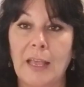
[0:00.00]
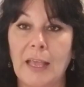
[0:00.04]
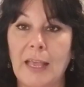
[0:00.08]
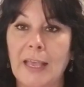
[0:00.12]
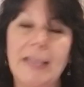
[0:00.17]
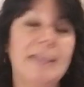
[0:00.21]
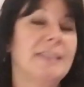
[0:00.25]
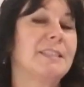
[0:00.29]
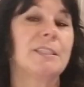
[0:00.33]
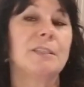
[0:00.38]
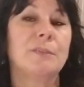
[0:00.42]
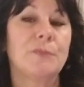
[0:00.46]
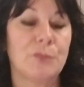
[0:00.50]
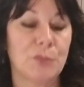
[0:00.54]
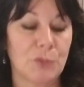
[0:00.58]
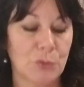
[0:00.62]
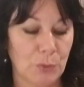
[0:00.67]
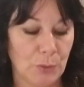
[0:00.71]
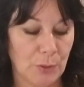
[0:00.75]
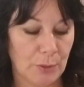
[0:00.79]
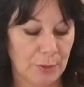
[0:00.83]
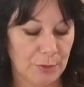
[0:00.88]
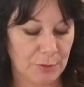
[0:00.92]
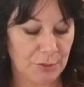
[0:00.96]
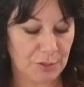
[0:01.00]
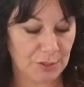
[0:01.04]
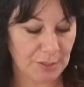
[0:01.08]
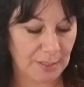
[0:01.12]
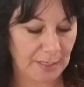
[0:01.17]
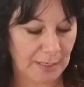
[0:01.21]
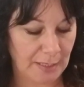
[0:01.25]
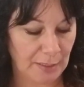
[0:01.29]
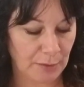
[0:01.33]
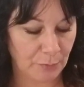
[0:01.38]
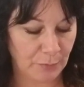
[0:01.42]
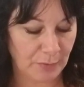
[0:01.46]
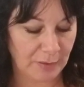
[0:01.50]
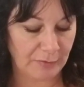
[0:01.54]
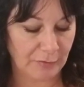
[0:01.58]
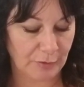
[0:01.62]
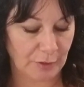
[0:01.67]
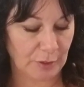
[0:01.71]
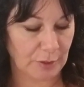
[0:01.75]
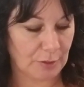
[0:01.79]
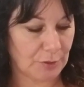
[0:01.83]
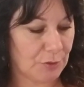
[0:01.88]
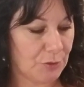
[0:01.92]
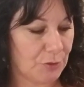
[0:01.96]
Ace of Swords in
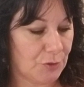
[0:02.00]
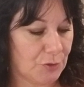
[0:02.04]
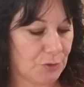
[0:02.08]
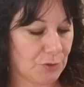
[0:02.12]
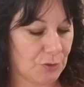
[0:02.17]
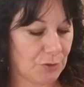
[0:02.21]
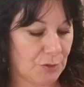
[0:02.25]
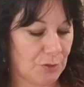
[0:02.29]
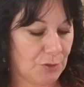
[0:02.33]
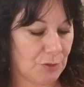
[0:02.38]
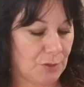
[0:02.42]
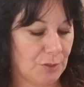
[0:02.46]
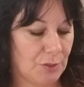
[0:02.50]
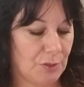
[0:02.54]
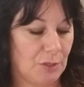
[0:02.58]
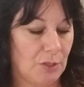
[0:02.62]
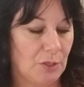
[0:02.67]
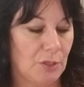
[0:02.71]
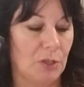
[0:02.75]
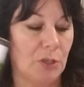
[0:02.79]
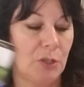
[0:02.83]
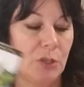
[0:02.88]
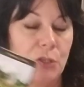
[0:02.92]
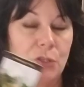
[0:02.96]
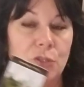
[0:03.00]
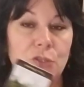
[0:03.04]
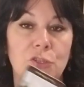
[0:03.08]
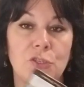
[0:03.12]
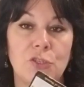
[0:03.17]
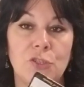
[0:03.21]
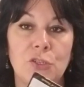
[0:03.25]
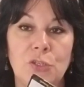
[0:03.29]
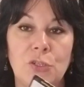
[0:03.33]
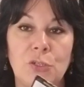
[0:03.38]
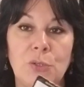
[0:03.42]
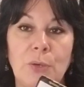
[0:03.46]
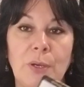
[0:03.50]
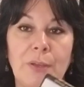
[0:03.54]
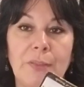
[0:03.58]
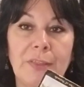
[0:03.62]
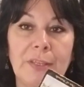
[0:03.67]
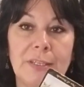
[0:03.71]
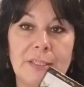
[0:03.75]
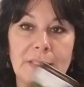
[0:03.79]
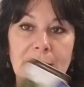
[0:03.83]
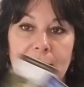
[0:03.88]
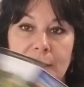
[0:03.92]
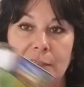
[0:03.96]
reverse to
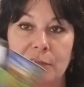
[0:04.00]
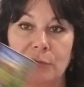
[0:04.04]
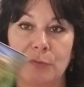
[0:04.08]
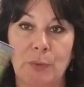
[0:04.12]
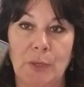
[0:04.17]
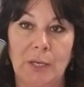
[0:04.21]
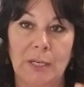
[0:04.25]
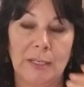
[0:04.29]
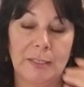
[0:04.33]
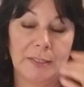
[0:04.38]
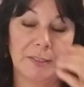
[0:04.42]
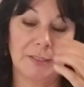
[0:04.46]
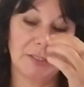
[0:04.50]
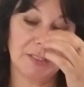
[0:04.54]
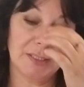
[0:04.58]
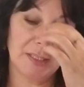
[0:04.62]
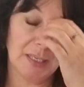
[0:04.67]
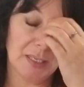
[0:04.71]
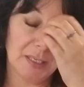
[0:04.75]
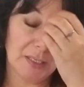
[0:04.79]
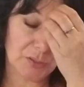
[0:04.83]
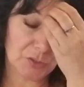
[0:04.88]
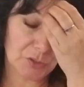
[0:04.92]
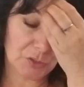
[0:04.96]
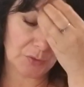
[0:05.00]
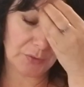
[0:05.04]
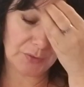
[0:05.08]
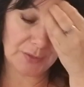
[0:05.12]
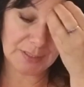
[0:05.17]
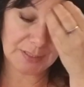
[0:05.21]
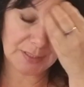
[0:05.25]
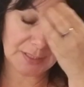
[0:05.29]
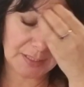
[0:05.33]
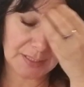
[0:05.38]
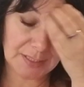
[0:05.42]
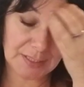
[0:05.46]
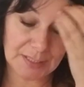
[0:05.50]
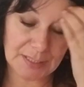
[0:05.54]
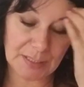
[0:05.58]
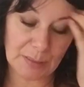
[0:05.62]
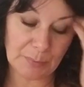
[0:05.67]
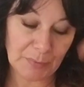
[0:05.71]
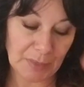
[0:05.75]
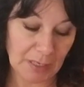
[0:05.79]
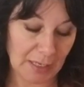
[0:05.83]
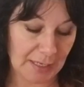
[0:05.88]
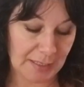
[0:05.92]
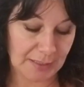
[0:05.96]
the Ten of Wands. So this is
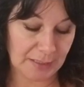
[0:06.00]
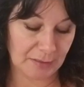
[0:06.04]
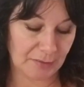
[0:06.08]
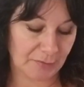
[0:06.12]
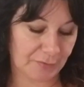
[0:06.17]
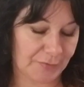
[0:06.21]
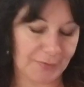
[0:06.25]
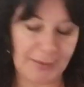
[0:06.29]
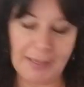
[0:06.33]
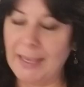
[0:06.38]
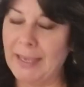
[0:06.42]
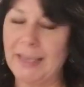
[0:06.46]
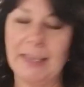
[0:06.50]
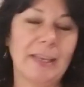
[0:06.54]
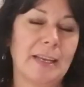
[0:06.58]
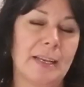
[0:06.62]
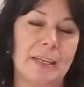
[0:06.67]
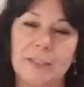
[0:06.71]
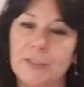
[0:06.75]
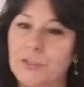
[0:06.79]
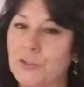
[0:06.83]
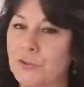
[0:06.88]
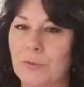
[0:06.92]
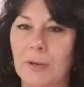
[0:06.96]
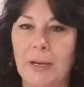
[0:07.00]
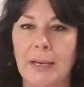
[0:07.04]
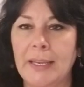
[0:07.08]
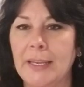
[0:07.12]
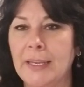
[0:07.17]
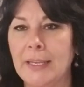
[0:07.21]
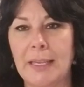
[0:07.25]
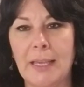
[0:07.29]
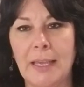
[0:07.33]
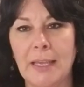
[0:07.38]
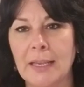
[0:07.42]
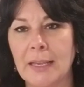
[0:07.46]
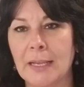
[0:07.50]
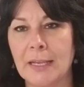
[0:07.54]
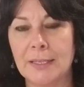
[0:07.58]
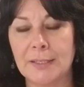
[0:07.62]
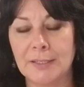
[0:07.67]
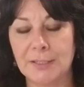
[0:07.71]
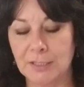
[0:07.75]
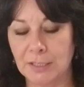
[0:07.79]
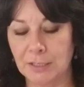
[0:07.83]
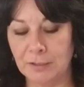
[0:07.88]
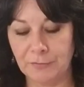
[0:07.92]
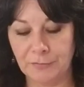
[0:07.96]
some kind of chaos, right?
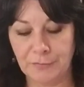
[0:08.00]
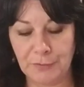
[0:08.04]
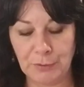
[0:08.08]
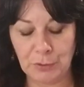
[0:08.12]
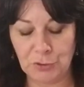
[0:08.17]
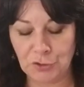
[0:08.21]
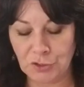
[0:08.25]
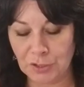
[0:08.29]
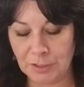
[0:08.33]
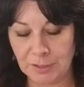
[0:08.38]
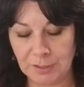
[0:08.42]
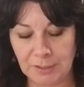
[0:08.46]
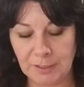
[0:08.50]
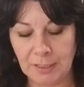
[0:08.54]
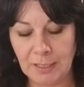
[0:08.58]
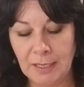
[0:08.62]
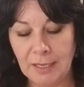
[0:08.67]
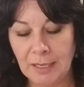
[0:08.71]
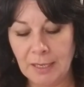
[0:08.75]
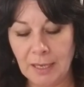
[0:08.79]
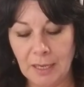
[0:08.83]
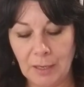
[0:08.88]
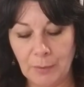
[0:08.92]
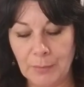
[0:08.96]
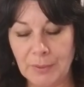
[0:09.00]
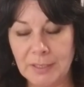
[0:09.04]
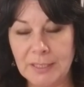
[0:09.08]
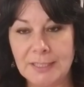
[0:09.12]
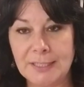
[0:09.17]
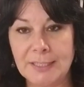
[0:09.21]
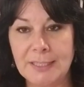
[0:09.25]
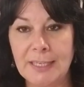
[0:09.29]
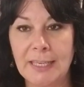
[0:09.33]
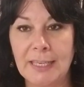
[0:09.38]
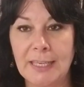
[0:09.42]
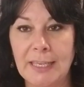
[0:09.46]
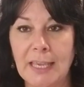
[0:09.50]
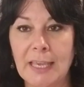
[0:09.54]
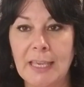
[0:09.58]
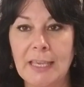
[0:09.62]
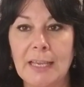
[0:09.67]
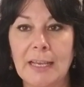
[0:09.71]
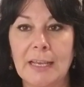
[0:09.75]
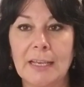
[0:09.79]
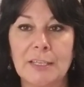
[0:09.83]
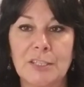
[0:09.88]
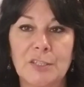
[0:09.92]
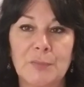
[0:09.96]
Chaos, confusion. I want to say
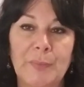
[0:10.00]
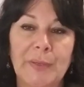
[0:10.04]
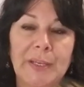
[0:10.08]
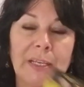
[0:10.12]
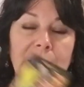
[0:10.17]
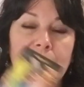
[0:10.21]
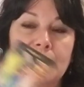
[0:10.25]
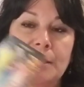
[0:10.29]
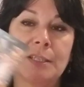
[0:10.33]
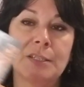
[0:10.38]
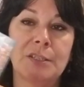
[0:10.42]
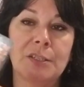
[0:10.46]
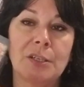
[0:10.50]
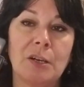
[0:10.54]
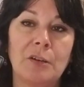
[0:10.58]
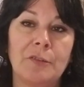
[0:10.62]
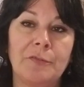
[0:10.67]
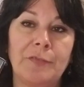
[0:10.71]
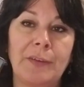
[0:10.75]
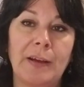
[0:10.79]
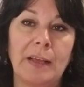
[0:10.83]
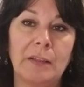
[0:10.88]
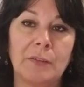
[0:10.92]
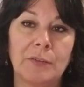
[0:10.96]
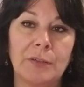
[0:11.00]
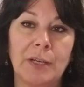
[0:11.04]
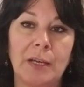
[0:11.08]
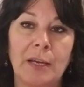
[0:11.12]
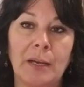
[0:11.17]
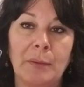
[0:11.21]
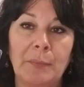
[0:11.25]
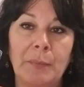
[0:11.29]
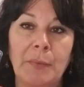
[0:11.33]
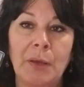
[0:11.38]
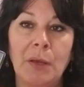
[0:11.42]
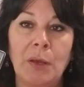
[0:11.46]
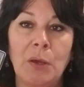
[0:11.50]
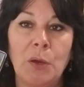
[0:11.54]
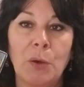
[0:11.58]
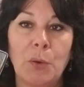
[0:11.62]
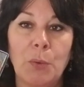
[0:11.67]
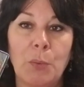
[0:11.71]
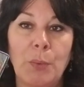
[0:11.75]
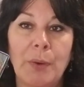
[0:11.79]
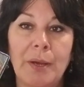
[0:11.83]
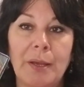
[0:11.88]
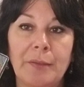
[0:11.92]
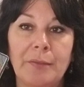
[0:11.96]
chaos because it's all followed up
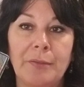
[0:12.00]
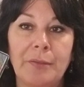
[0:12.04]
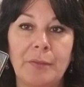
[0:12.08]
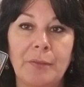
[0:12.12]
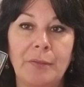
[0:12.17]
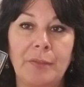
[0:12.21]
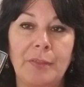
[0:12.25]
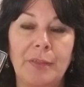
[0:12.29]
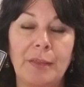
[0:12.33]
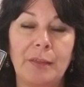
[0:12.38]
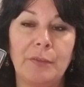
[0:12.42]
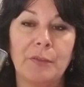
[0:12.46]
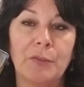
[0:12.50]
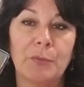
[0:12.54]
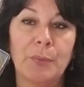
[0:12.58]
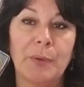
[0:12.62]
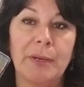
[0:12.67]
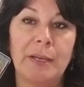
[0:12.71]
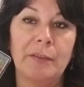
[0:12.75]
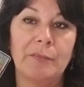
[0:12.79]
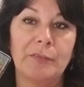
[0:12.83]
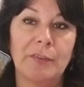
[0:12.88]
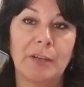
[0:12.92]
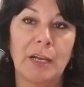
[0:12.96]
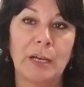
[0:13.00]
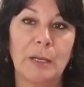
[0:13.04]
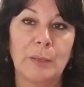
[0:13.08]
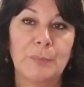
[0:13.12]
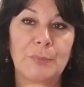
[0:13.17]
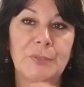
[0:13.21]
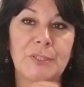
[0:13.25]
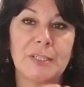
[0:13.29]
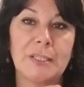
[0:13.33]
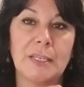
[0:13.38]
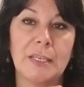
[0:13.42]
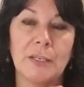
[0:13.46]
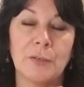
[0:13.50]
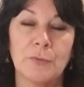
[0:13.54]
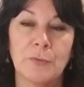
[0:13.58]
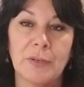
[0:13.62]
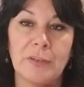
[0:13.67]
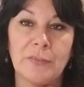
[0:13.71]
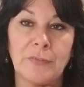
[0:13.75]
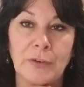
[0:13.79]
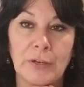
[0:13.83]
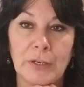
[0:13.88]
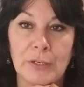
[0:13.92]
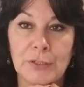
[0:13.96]
with the Three of Cups in
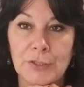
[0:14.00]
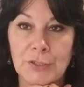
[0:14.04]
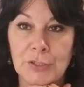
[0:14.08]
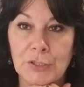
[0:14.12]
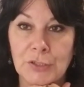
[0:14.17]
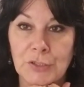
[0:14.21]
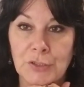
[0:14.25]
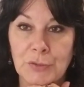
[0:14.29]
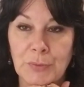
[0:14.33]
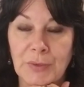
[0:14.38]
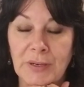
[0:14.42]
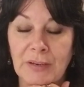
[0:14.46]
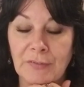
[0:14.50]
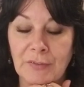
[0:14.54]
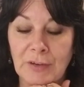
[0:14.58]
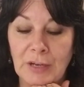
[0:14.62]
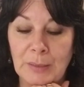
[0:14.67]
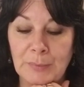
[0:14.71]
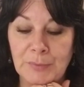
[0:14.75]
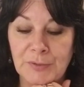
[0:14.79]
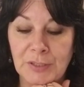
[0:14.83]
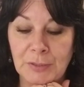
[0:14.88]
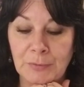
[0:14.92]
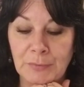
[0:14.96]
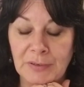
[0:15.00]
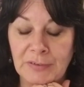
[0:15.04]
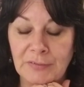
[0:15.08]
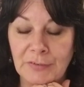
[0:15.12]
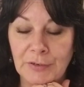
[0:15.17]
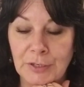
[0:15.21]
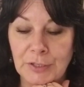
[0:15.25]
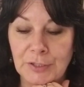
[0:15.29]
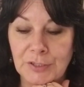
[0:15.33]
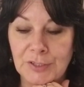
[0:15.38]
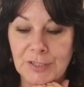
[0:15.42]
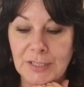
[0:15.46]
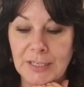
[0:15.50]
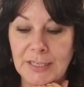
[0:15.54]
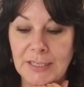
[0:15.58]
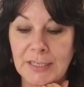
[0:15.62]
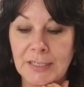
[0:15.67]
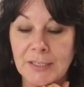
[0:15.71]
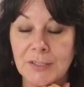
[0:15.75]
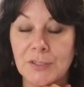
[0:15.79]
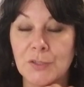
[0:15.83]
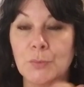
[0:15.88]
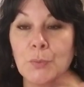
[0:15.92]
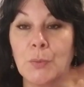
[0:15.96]
reverse. This Three of Cups in reverse
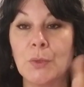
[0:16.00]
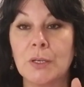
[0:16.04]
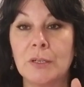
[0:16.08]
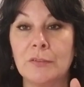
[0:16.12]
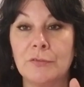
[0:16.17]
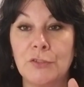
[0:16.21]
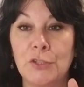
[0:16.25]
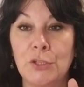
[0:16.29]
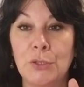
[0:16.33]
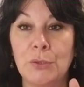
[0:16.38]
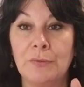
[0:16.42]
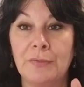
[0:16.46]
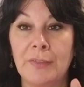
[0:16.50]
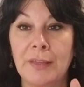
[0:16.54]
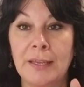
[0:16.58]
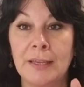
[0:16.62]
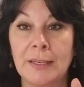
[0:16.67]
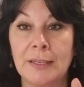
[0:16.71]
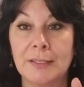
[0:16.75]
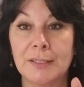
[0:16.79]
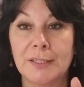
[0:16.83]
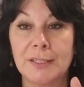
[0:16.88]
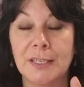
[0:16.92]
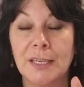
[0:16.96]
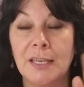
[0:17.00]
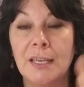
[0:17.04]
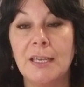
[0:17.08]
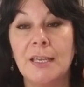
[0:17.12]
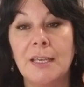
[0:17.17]
is one of two things.